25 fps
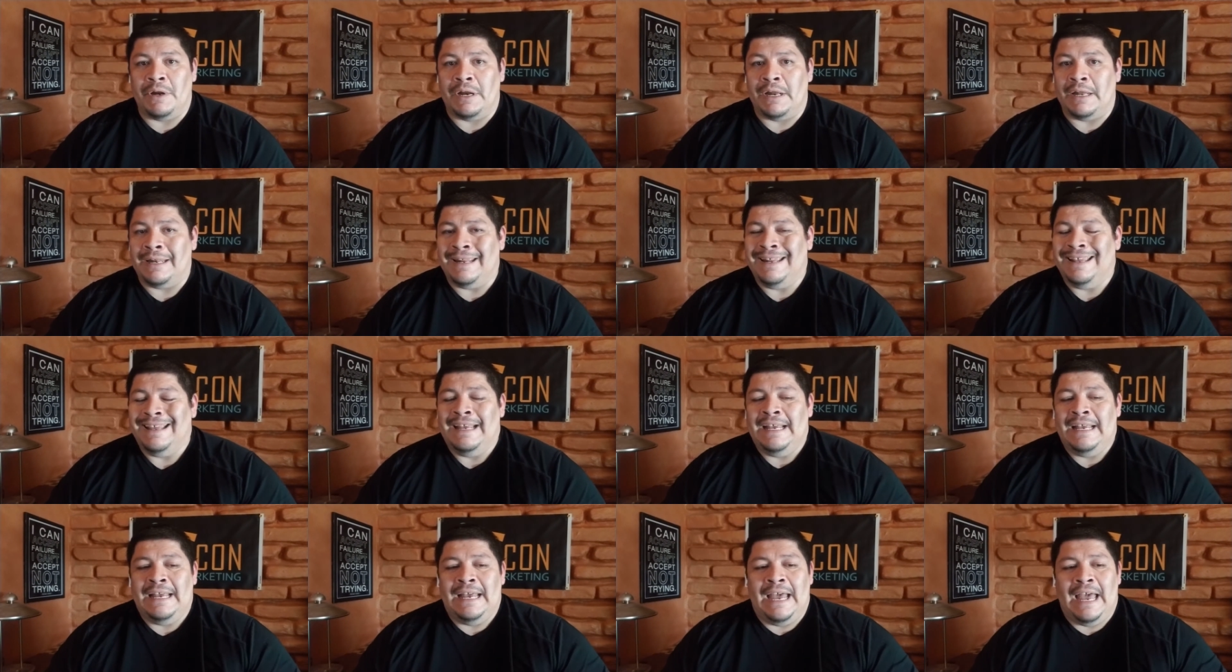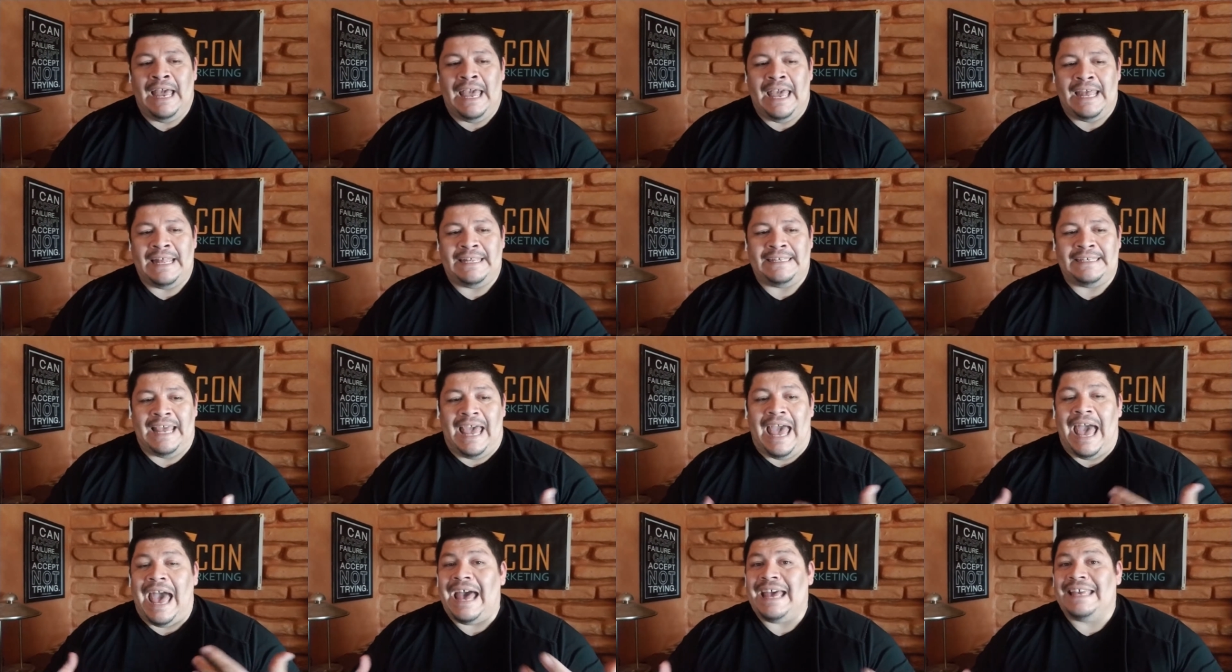And it's
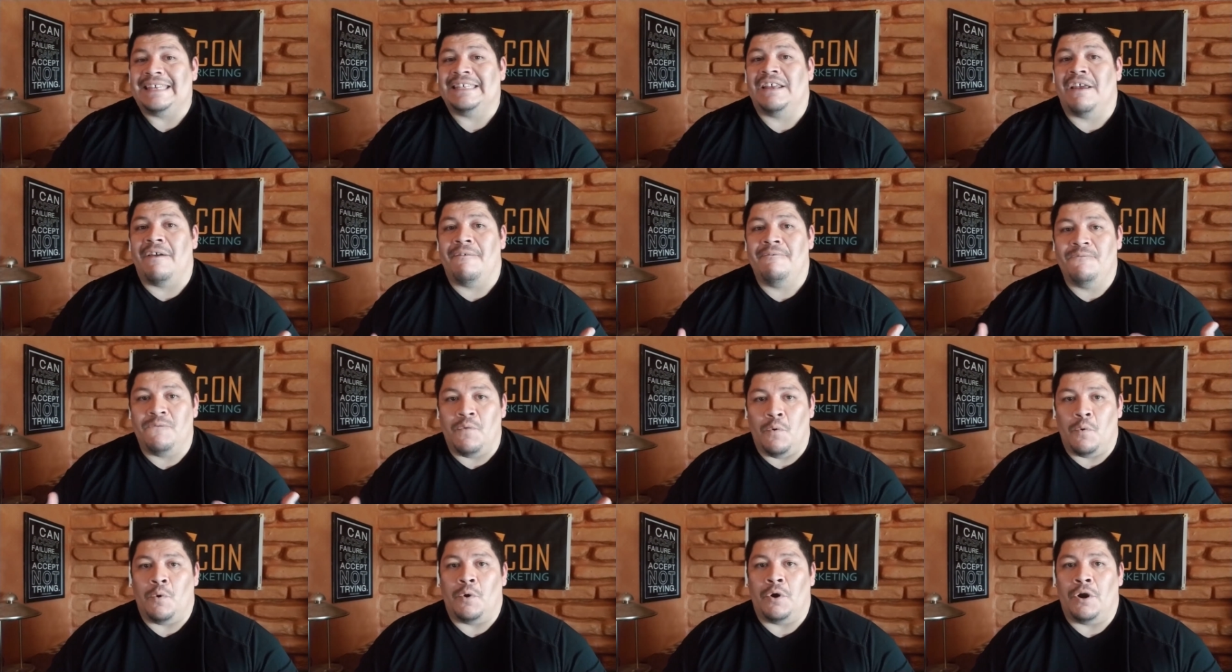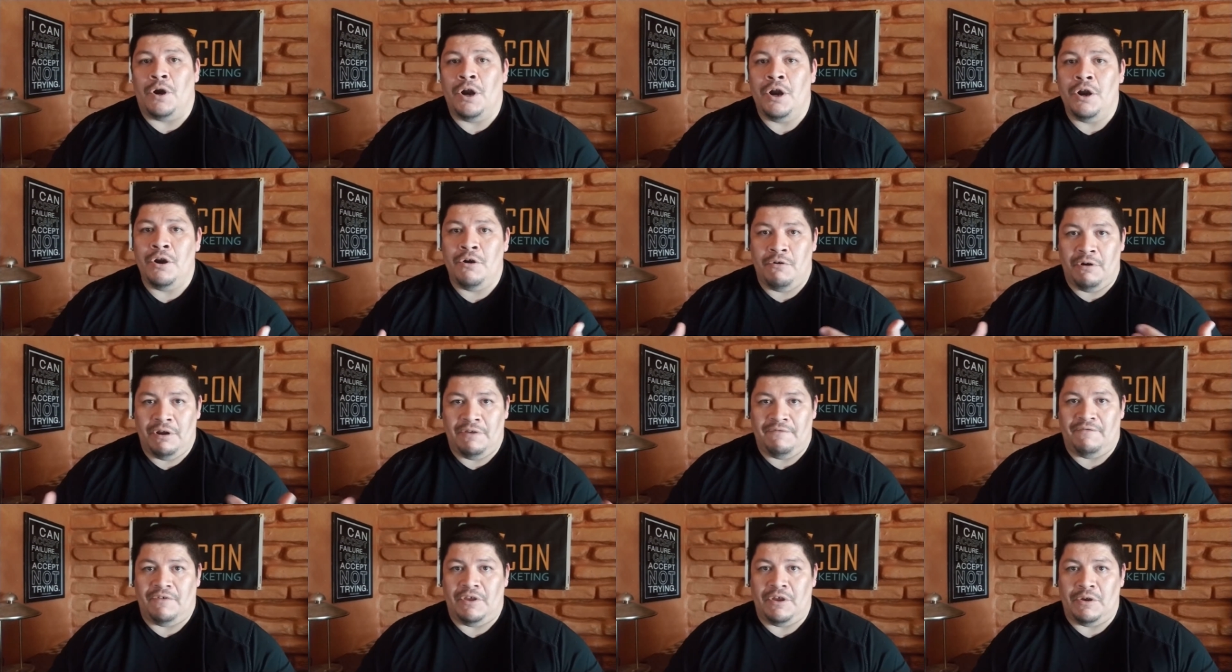ask for
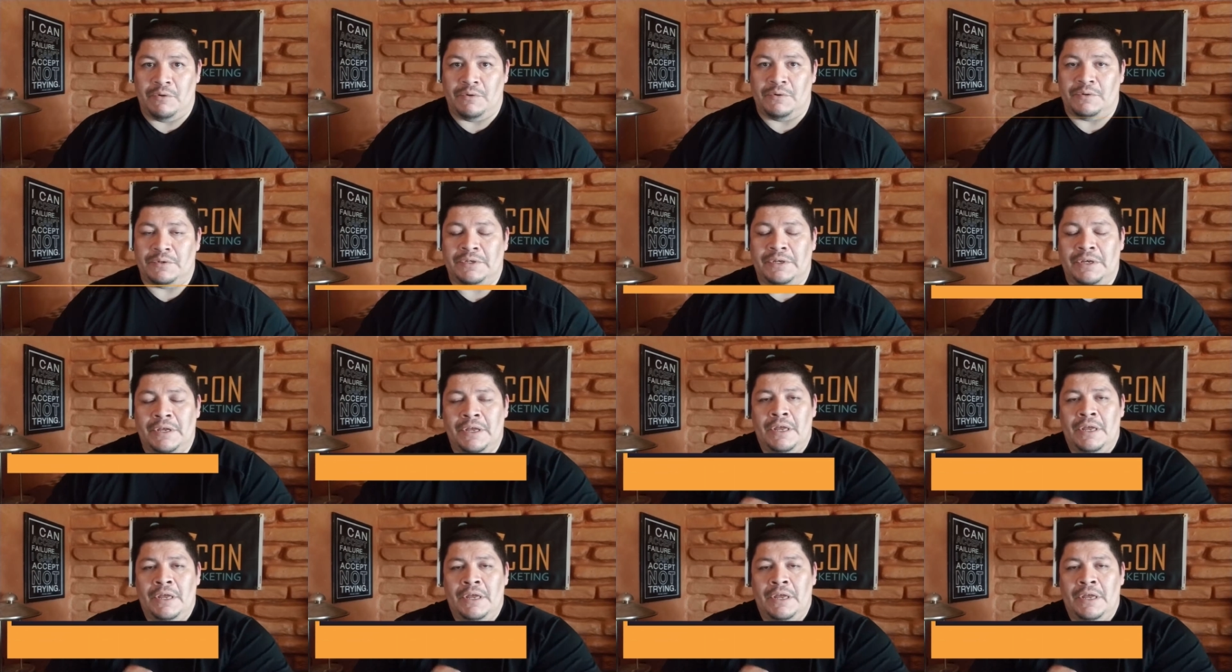reviews.